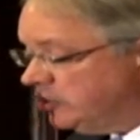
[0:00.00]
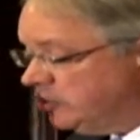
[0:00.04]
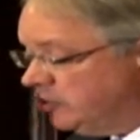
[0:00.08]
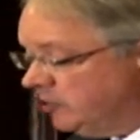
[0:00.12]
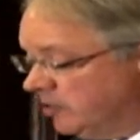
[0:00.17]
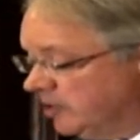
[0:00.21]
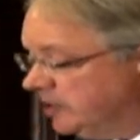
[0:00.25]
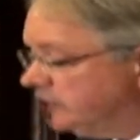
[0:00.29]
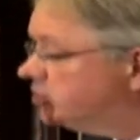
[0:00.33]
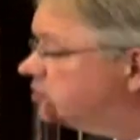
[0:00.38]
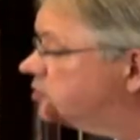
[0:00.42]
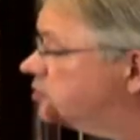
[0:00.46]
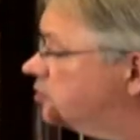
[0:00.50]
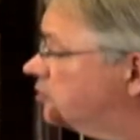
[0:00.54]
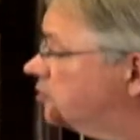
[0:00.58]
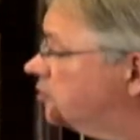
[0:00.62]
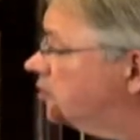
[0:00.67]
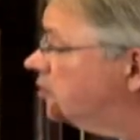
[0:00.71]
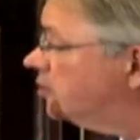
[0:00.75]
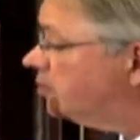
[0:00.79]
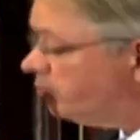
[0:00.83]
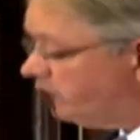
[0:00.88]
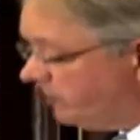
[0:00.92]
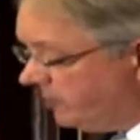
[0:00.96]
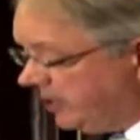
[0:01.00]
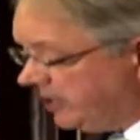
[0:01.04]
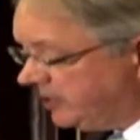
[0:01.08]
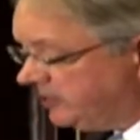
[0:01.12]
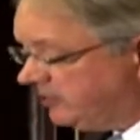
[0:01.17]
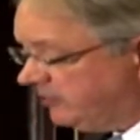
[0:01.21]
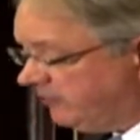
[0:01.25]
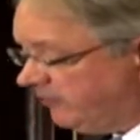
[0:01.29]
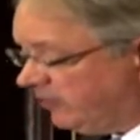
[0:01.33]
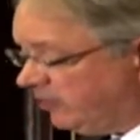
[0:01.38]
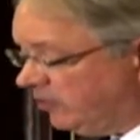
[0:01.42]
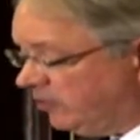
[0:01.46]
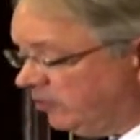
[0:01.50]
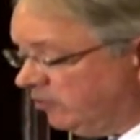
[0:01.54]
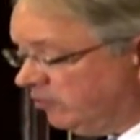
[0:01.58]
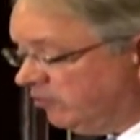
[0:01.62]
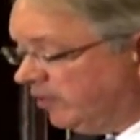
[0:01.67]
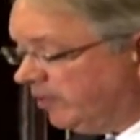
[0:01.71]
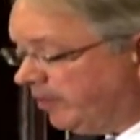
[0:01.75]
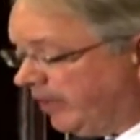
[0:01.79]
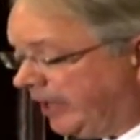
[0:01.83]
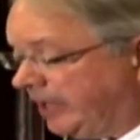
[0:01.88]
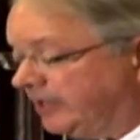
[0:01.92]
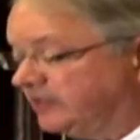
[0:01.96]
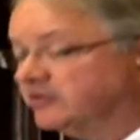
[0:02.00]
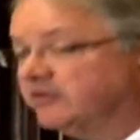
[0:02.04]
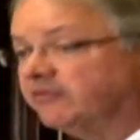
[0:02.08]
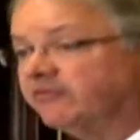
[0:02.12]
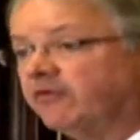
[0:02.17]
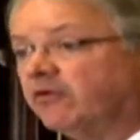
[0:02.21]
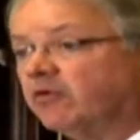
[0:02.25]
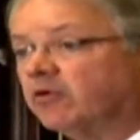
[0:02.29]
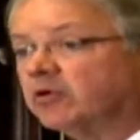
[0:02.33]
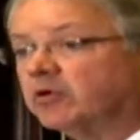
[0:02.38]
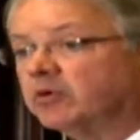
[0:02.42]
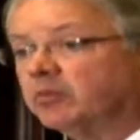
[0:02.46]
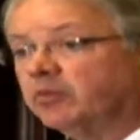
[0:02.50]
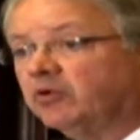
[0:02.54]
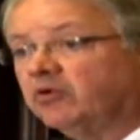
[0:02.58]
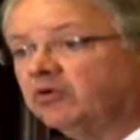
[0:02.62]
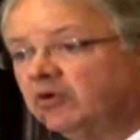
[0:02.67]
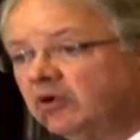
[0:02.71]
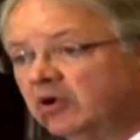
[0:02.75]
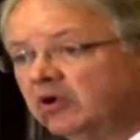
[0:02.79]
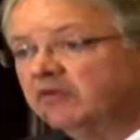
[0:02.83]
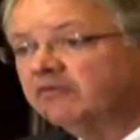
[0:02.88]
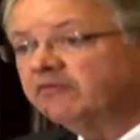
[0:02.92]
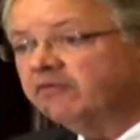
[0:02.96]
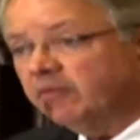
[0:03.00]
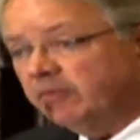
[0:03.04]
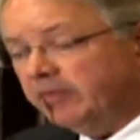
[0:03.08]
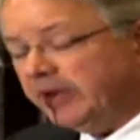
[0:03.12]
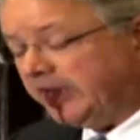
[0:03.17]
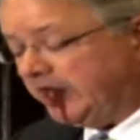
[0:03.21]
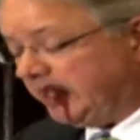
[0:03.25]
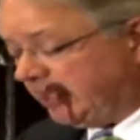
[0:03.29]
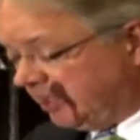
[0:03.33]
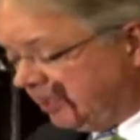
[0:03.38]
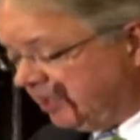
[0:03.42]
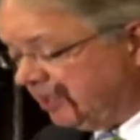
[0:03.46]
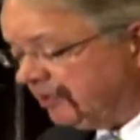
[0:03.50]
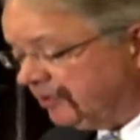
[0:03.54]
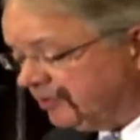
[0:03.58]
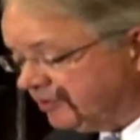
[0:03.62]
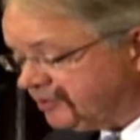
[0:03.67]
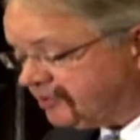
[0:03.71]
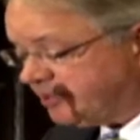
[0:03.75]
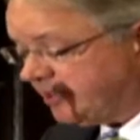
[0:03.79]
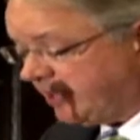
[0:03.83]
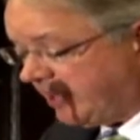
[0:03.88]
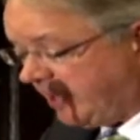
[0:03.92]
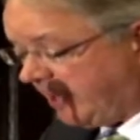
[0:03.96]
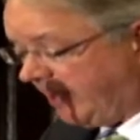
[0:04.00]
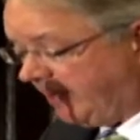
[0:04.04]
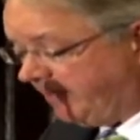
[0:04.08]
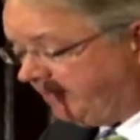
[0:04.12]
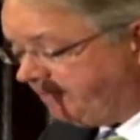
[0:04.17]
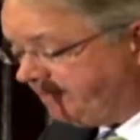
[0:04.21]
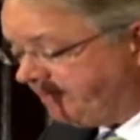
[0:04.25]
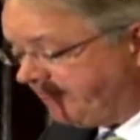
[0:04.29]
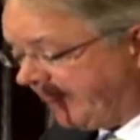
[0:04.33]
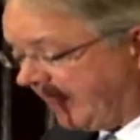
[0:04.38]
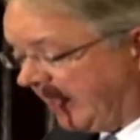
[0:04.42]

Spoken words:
to ensure Bridgeview remains affordable for many years to come.